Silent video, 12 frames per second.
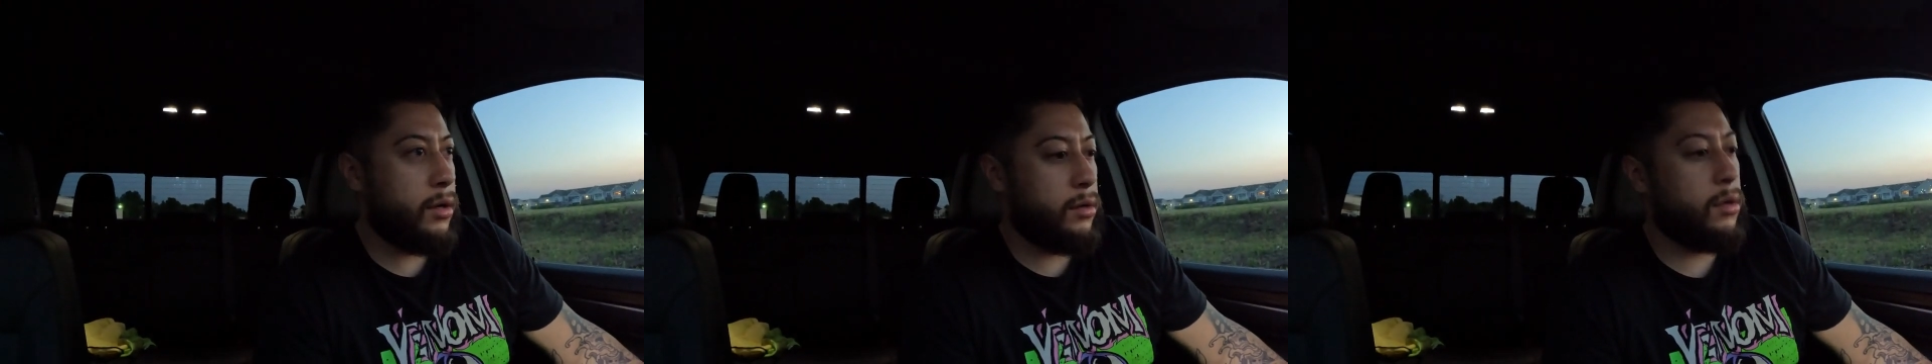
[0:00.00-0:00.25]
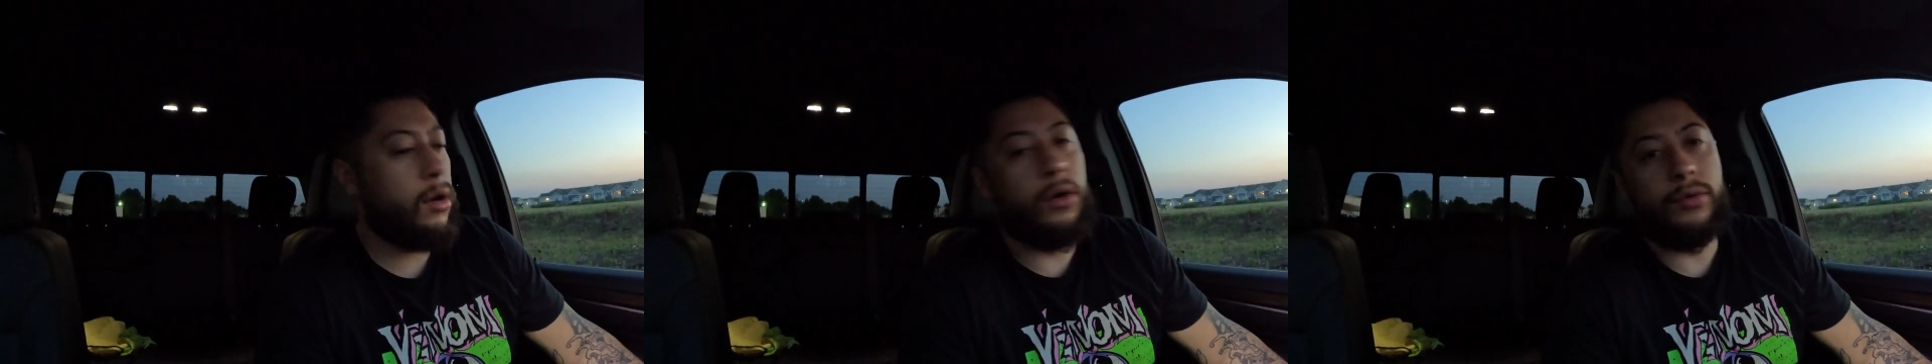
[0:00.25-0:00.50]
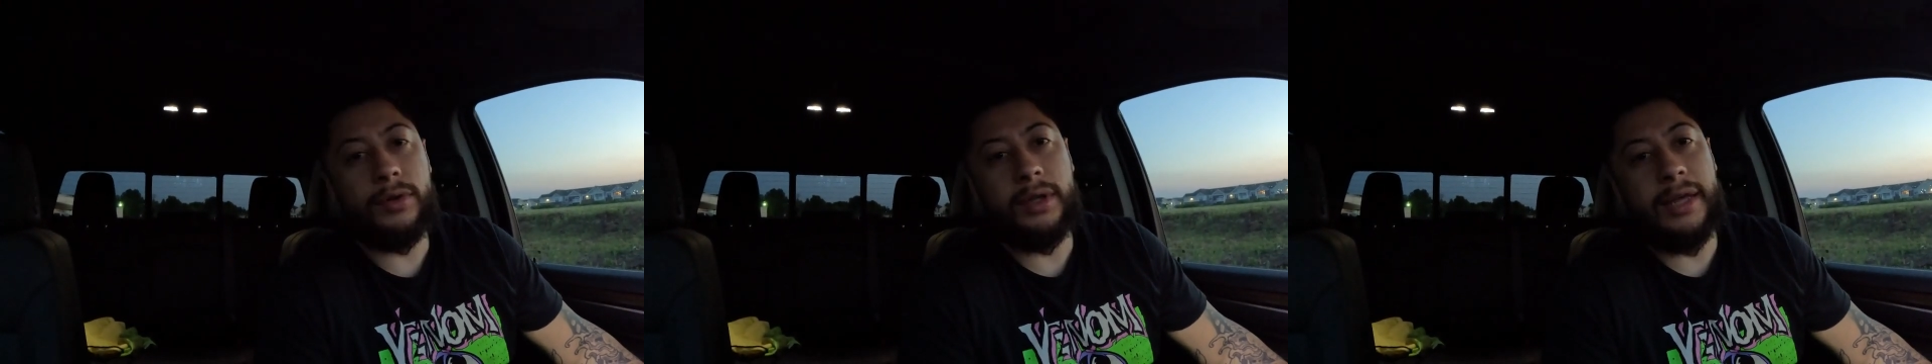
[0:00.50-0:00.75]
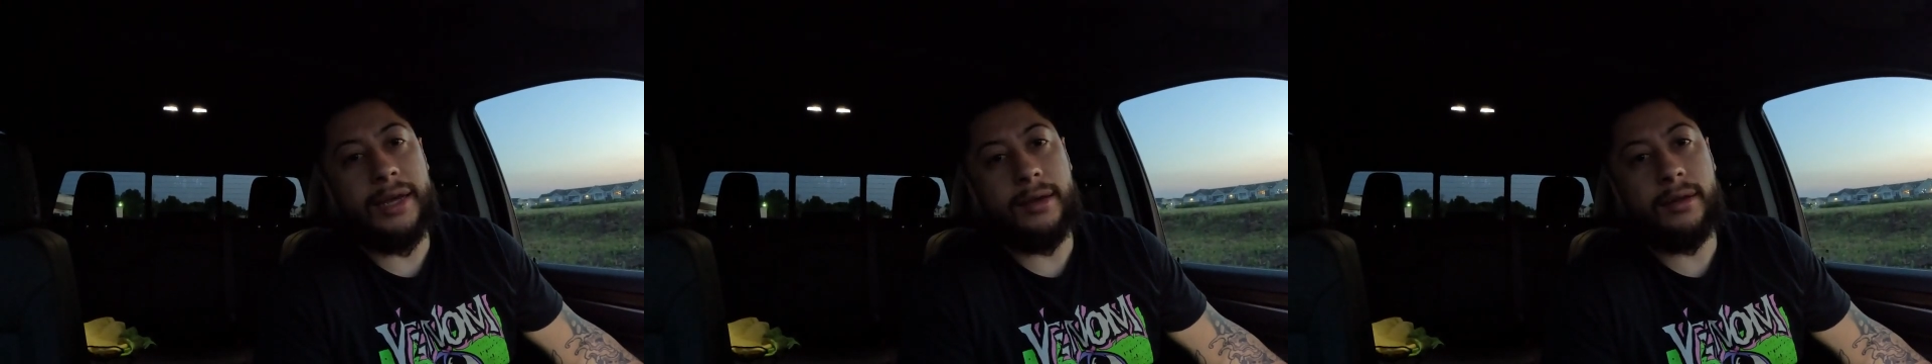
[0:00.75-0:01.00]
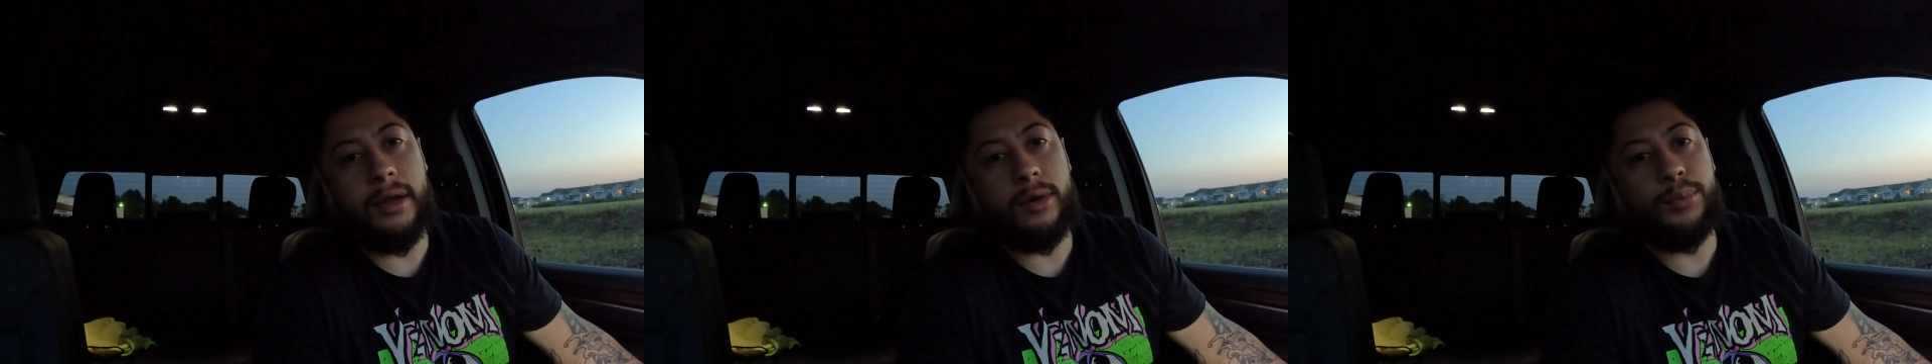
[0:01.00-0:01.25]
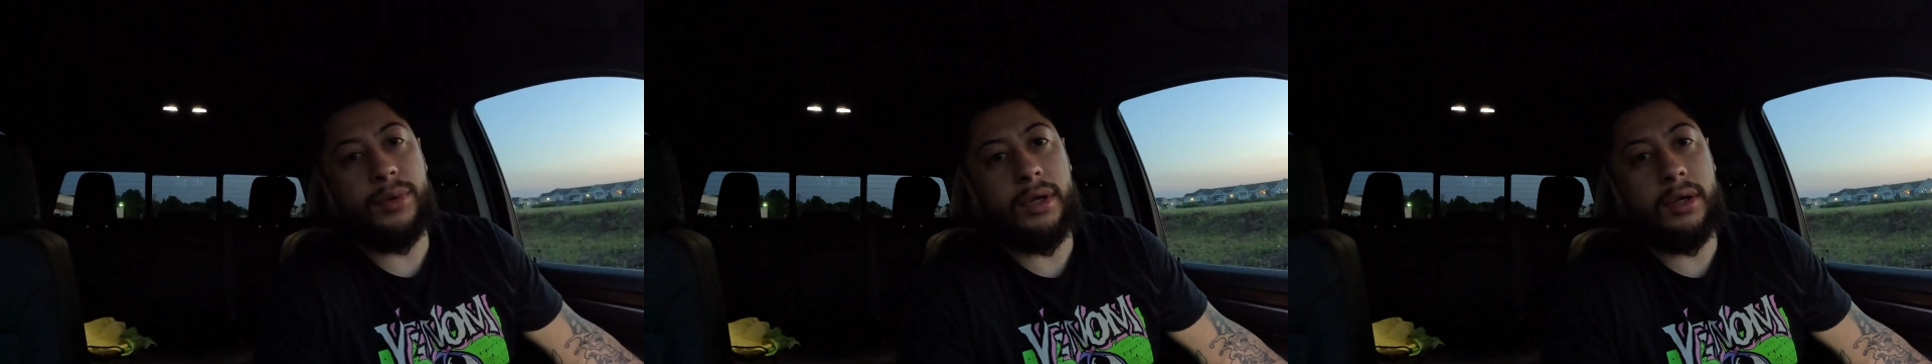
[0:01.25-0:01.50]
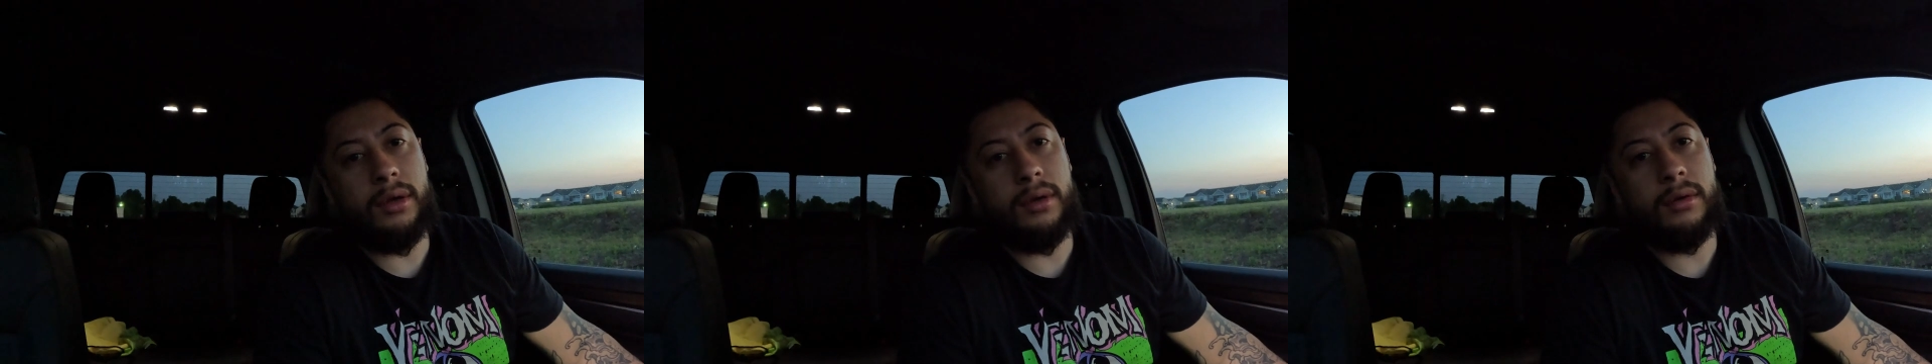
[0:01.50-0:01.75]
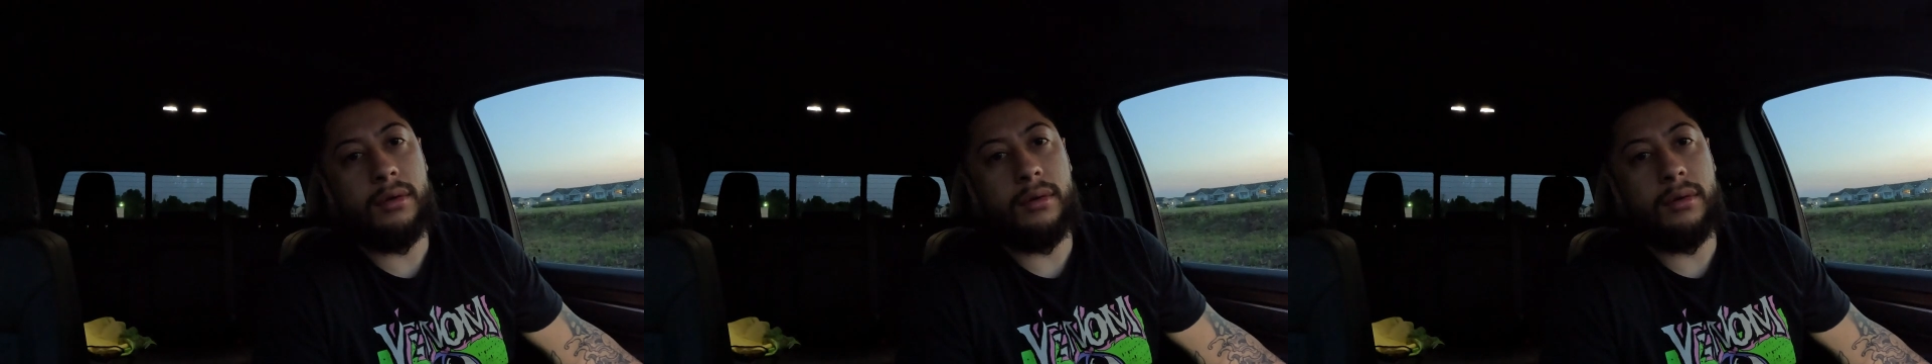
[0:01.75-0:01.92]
and hopefully that'll be